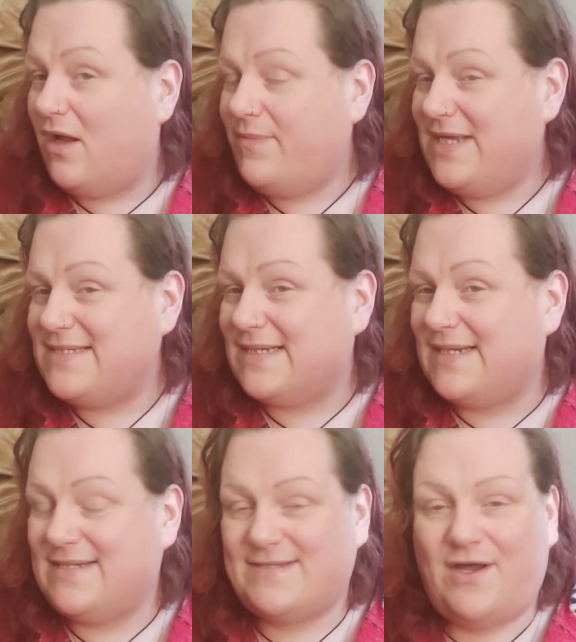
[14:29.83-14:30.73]
I
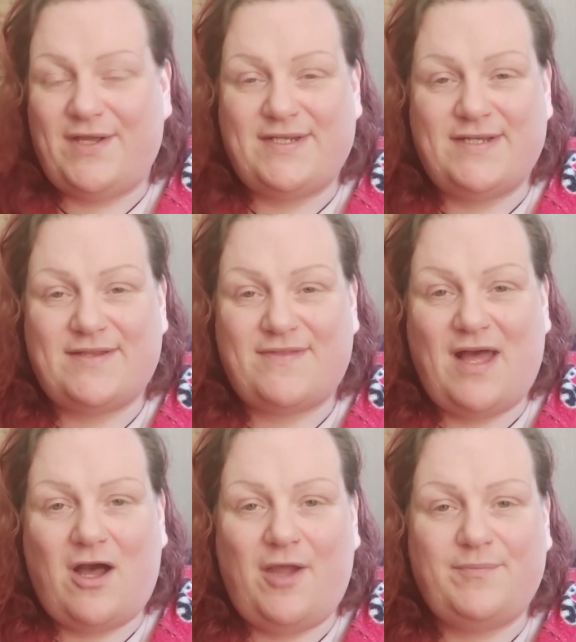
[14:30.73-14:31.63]
basically decided
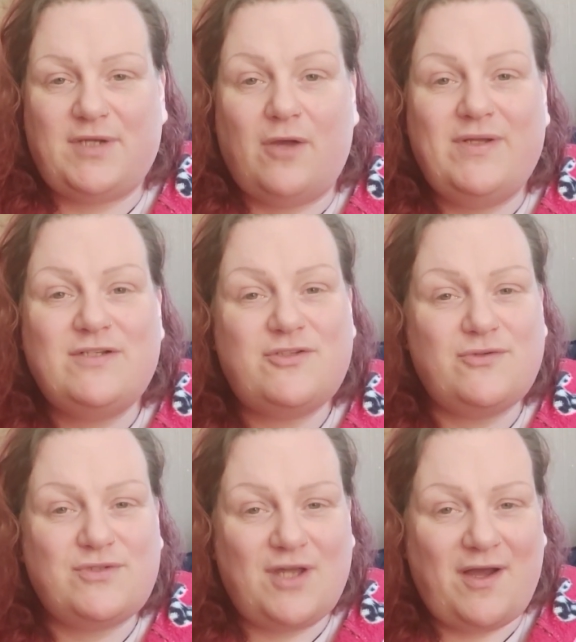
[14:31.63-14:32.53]
that I'm going
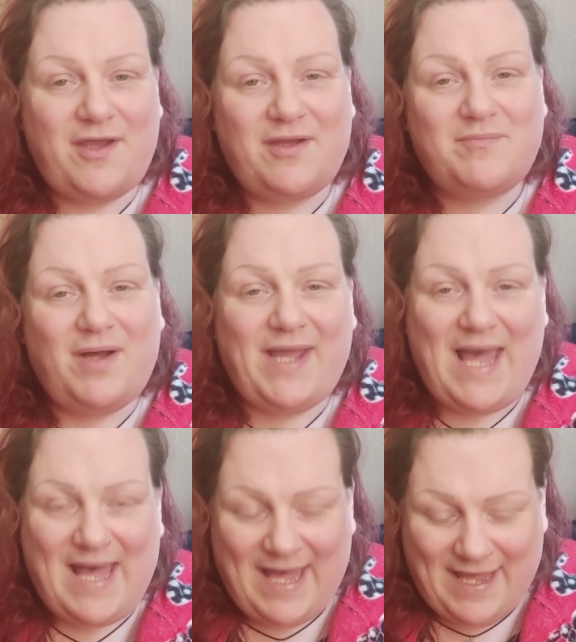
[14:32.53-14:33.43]
to dye my
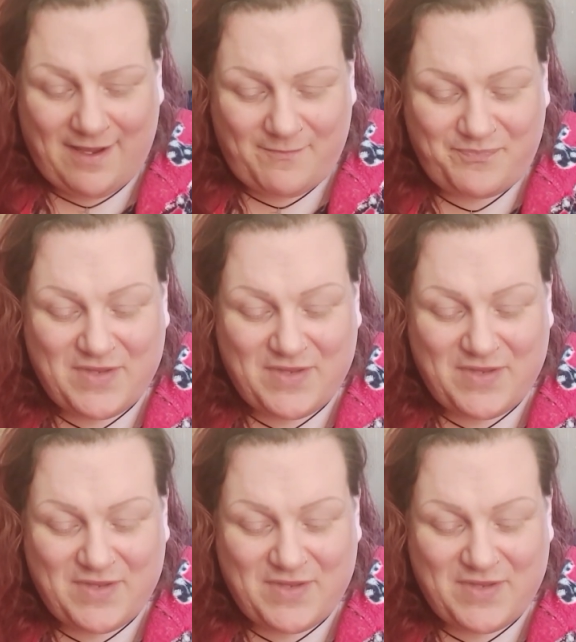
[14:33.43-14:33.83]
hair.